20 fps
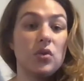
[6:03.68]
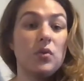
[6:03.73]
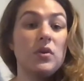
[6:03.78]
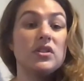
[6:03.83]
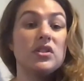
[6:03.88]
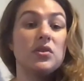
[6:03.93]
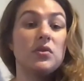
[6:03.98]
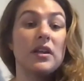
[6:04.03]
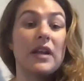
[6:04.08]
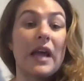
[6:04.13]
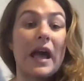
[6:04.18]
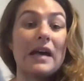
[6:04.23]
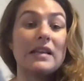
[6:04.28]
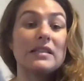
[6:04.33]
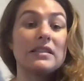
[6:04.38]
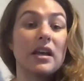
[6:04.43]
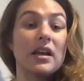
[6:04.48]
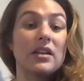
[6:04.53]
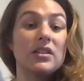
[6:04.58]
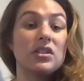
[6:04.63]
is you can
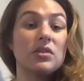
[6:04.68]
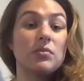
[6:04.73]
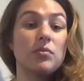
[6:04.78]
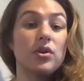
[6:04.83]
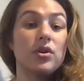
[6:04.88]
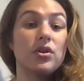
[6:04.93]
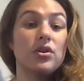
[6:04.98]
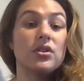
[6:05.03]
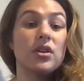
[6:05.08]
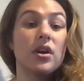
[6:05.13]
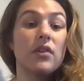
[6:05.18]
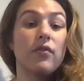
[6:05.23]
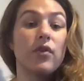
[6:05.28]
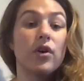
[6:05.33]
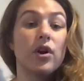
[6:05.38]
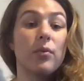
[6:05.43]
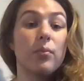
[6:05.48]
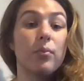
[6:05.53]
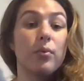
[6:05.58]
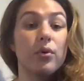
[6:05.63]
ask customers
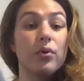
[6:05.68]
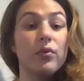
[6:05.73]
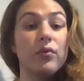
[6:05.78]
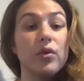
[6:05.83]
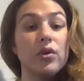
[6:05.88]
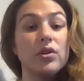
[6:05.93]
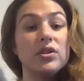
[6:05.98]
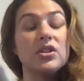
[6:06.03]
for approval